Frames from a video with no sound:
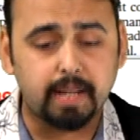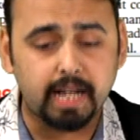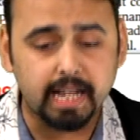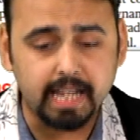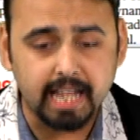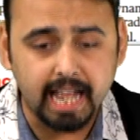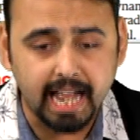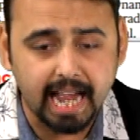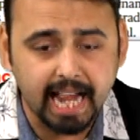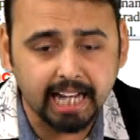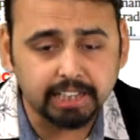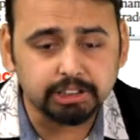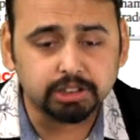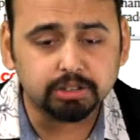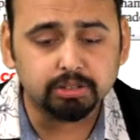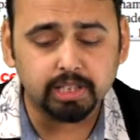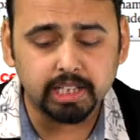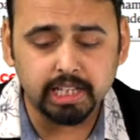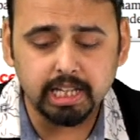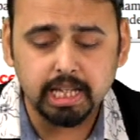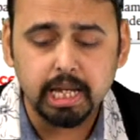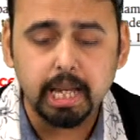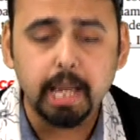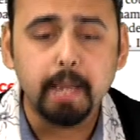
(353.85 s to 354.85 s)
I
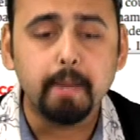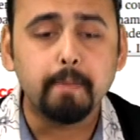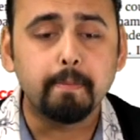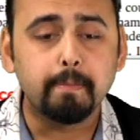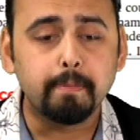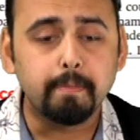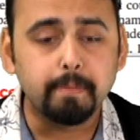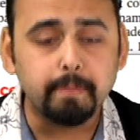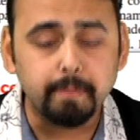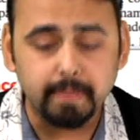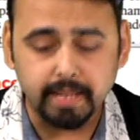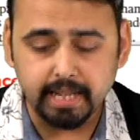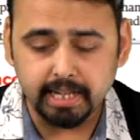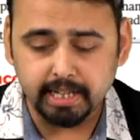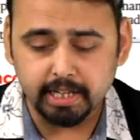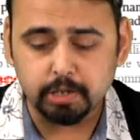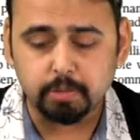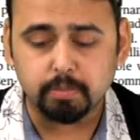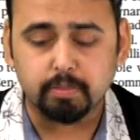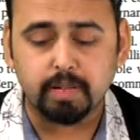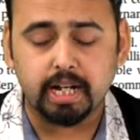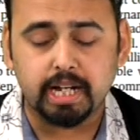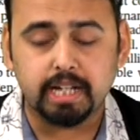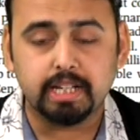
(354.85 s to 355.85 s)
actually mean it,
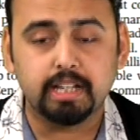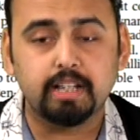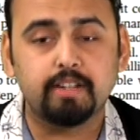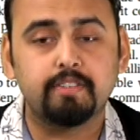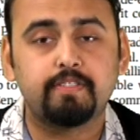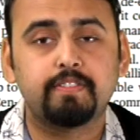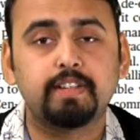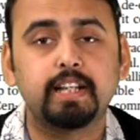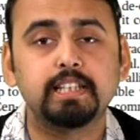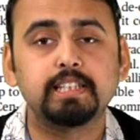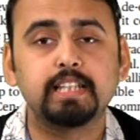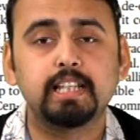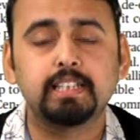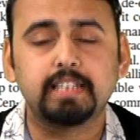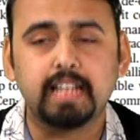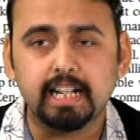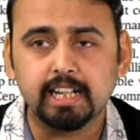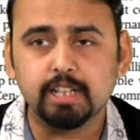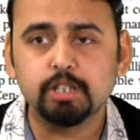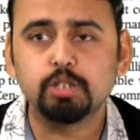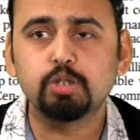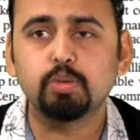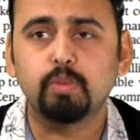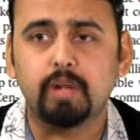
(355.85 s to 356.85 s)
my dear friends. And that
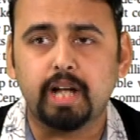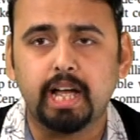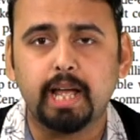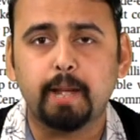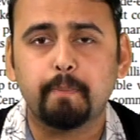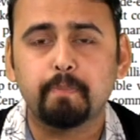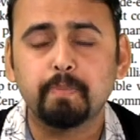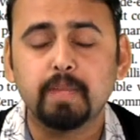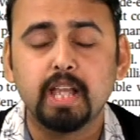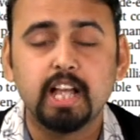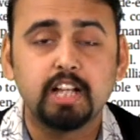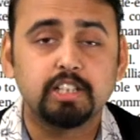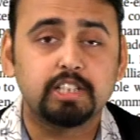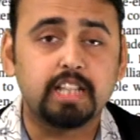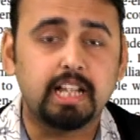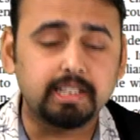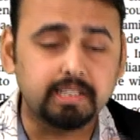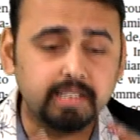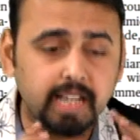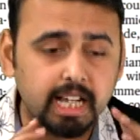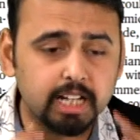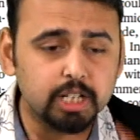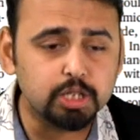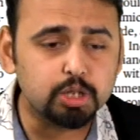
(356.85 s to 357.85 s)
is
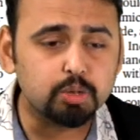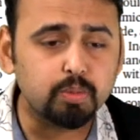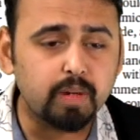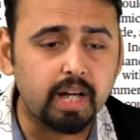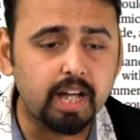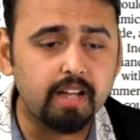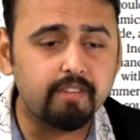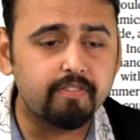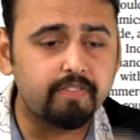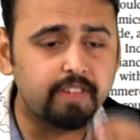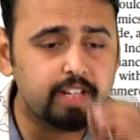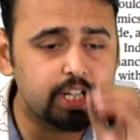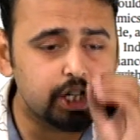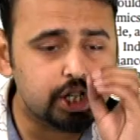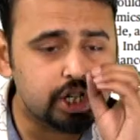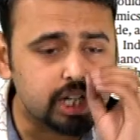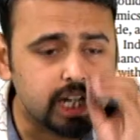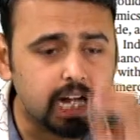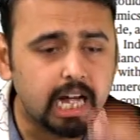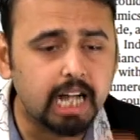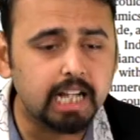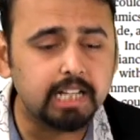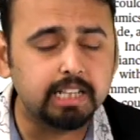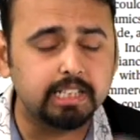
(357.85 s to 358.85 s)
why, we
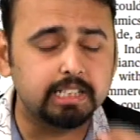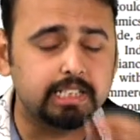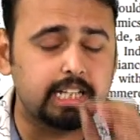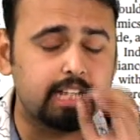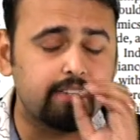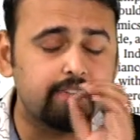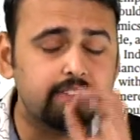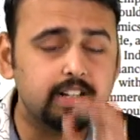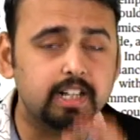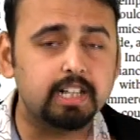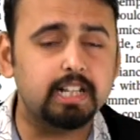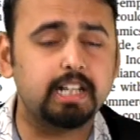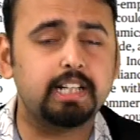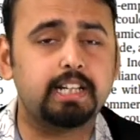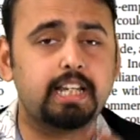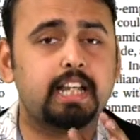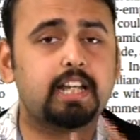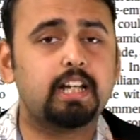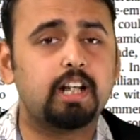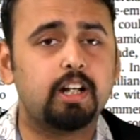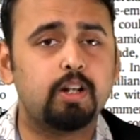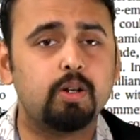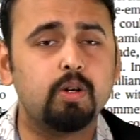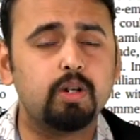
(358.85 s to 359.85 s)
shall definitely
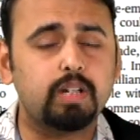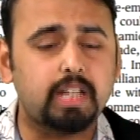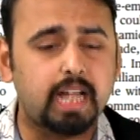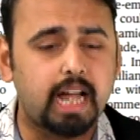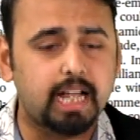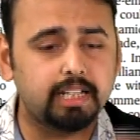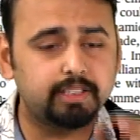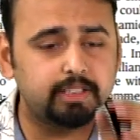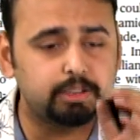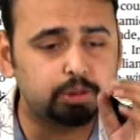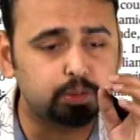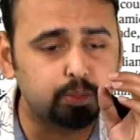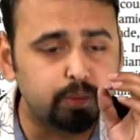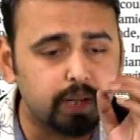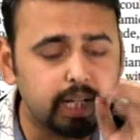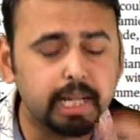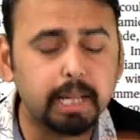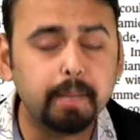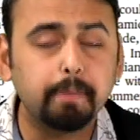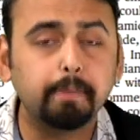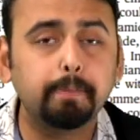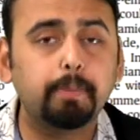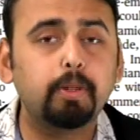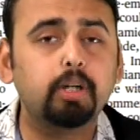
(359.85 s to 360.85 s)
take a look at this very
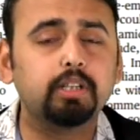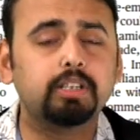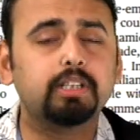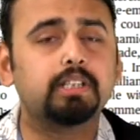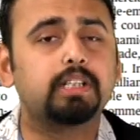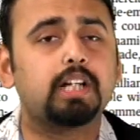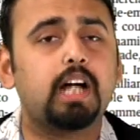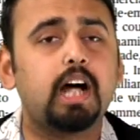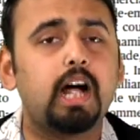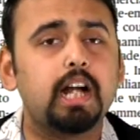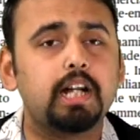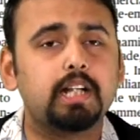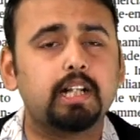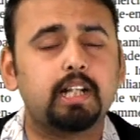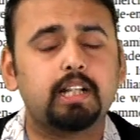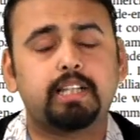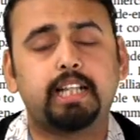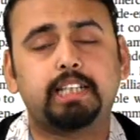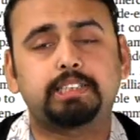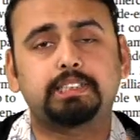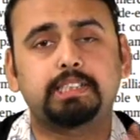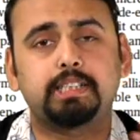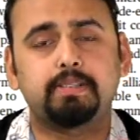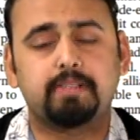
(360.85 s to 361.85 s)
important article
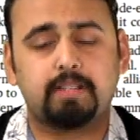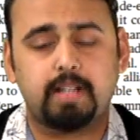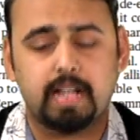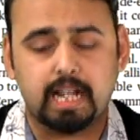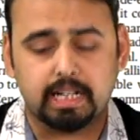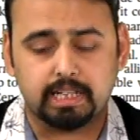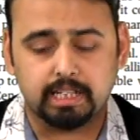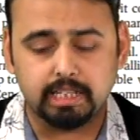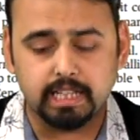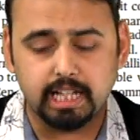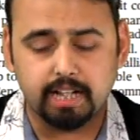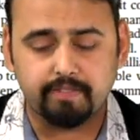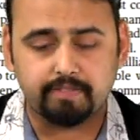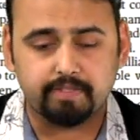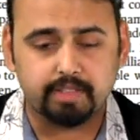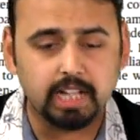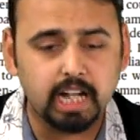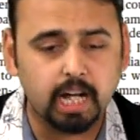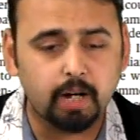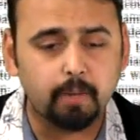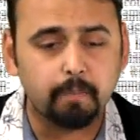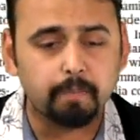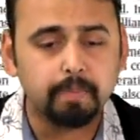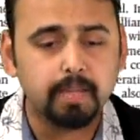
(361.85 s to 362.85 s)
that's given at left.
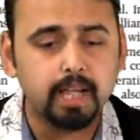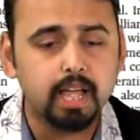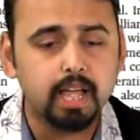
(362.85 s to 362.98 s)
Now,